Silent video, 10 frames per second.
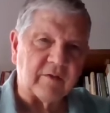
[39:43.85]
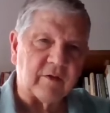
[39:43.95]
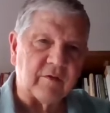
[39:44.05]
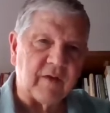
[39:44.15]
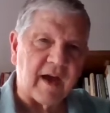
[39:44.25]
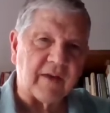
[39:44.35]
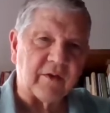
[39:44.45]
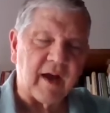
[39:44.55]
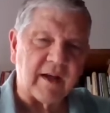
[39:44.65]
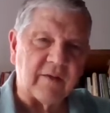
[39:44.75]
In fact, they're
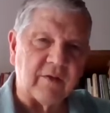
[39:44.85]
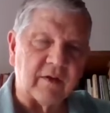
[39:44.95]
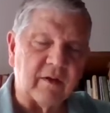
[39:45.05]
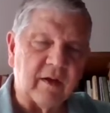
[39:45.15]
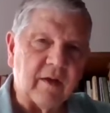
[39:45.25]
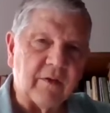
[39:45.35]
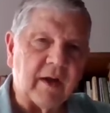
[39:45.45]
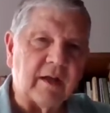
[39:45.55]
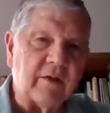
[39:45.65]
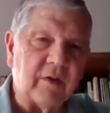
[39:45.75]
not even
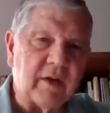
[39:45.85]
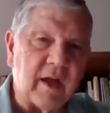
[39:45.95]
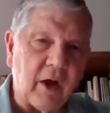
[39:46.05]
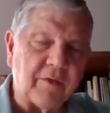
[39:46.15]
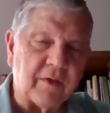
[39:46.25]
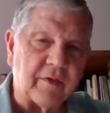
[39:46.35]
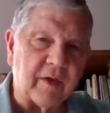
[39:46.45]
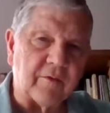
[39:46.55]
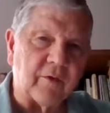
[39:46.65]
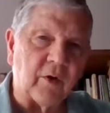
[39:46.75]
a healthy
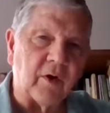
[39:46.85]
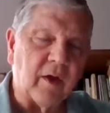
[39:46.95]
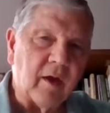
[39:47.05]
thing for